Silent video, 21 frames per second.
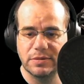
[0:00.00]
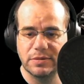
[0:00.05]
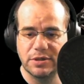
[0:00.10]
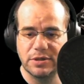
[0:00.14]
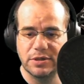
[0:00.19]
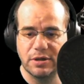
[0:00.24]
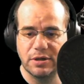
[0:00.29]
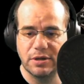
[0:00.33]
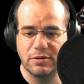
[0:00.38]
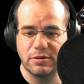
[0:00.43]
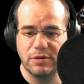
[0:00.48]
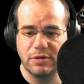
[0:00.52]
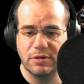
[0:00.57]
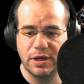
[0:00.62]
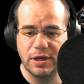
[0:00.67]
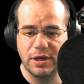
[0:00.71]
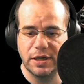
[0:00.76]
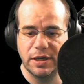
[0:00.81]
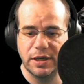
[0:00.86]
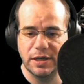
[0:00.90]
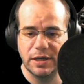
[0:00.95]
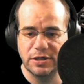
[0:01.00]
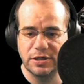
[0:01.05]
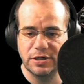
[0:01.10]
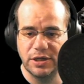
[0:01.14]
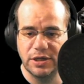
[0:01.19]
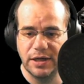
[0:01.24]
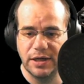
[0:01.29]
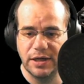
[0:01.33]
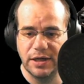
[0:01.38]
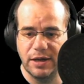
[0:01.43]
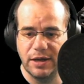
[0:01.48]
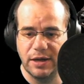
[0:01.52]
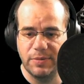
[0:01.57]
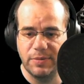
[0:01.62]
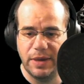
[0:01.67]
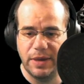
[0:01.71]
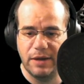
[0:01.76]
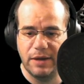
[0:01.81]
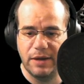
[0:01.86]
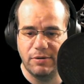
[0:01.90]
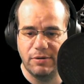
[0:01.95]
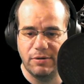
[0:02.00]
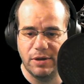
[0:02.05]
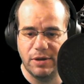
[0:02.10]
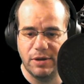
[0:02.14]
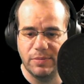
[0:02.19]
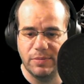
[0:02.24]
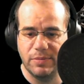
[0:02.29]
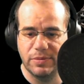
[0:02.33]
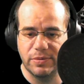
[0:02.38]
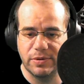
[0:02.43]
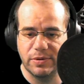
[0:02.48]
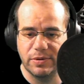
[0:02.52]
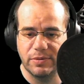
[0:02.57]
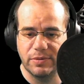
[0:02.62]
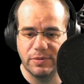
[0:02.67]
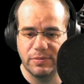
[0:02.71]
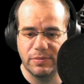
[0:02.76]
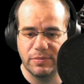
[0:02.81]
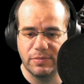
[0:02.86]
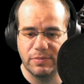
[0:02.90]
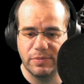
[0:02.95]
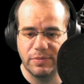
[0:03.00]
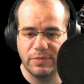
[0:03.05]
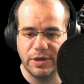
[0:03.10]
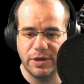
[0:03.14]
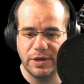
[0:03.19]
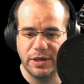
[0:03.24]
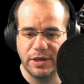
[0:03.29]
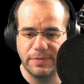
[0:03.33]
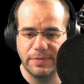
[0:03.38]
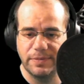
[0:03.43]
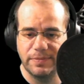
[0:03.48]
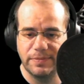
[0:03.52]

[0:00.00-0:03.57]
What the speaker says: So I can actually now power up Buddy.